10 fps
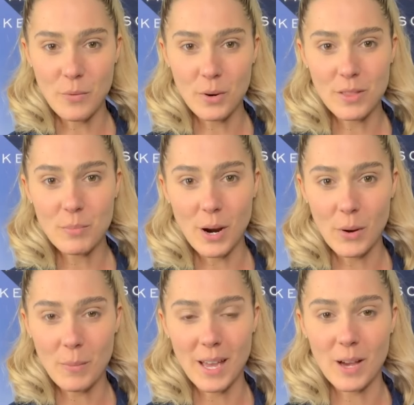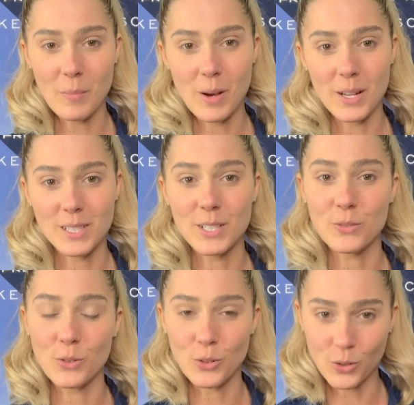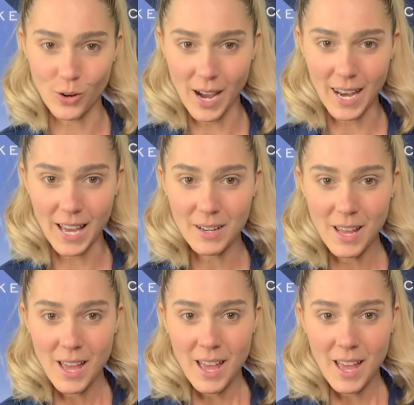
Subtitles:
I'm one of the pro makeup artists for Krylan.